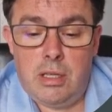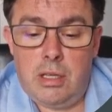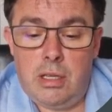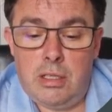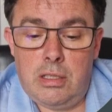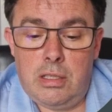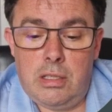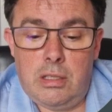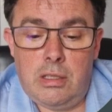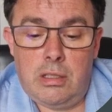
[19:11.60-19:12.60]

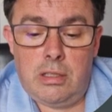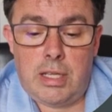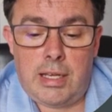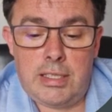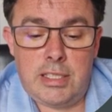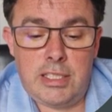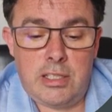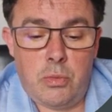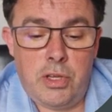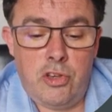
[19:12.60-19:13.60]

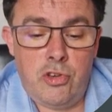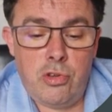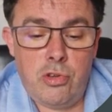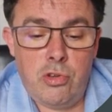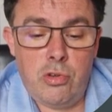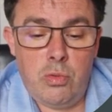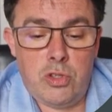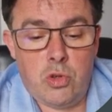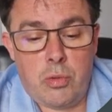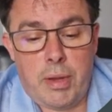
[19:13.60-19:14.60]
analysis that we do. We
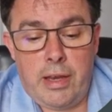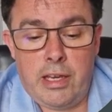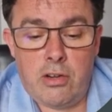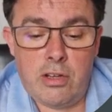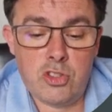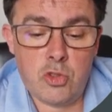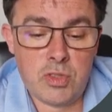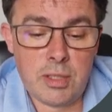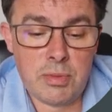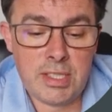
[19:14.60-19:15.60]
talk about any grants or
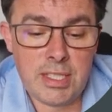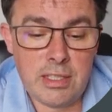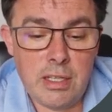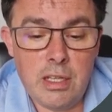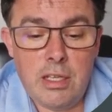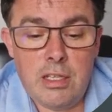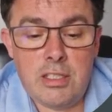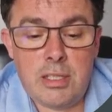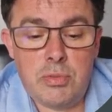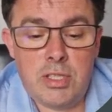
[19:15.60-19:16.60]

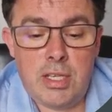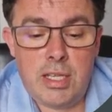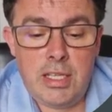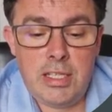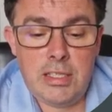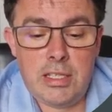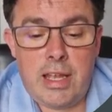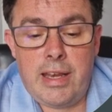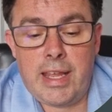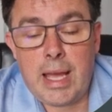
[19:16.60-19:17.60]
subsidies,
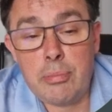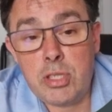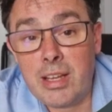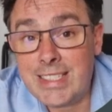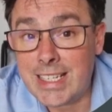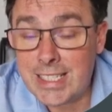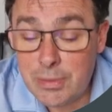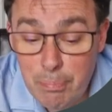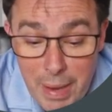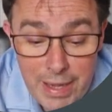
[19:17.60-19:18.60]
any capitalised
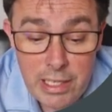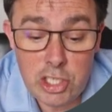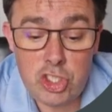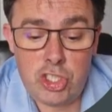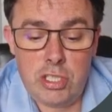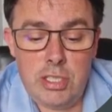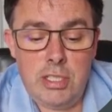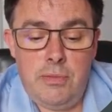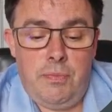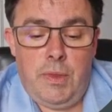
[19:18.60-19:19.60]

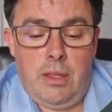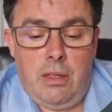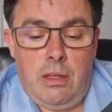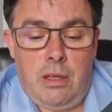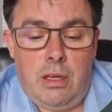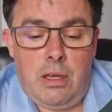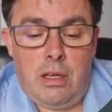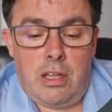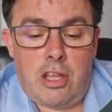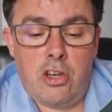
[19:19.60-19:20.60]
expenditure,
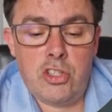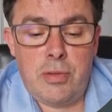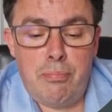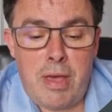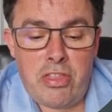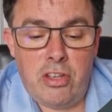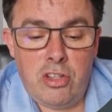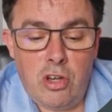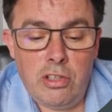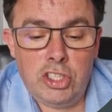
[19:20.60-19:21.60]
the costing
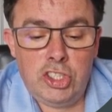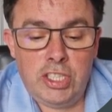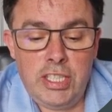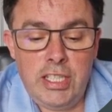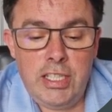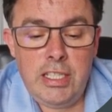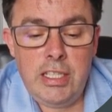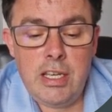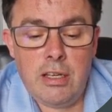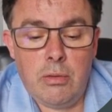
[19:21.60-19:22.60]

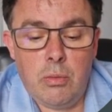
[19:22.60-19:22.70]
methodology. We